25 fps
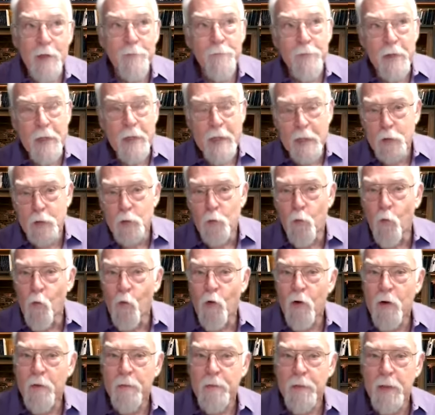if it gets
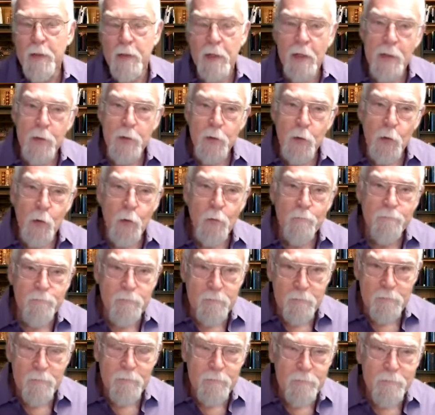warm, then I do,
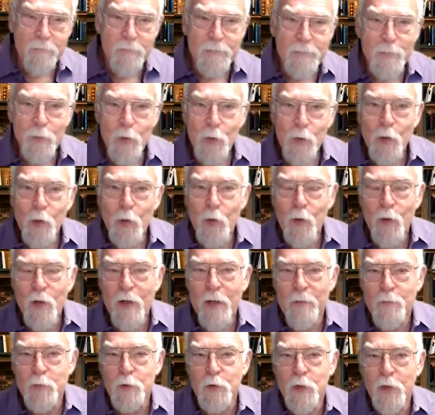you know,
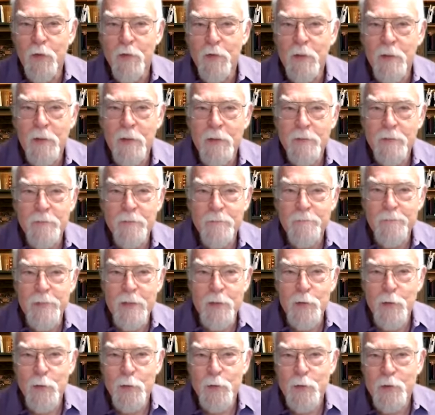club soda and
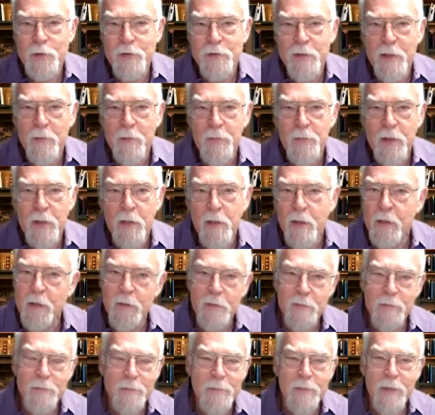bitters or
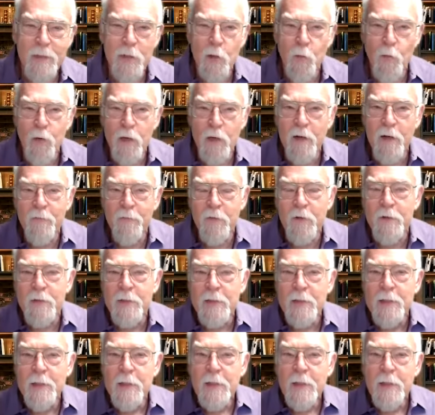something, you know, whatever.